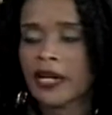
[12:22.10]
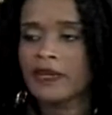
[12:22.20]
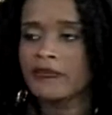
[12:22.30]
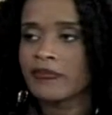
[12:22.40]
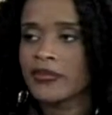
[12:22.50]

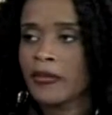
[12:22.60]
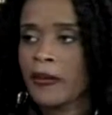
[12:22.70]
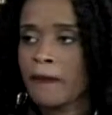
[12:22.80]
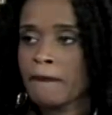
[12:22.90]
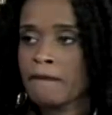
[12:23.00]
there's a lot of
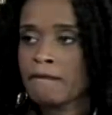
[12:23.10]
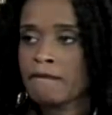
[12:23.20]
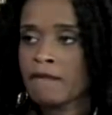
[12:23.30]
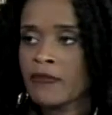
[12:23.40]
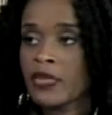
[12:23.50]
other things
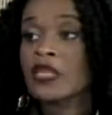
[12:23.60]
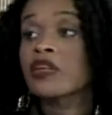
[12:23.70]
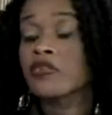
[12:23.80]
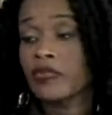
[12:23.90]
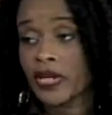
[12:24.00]
that we love
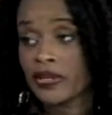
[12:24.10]
to do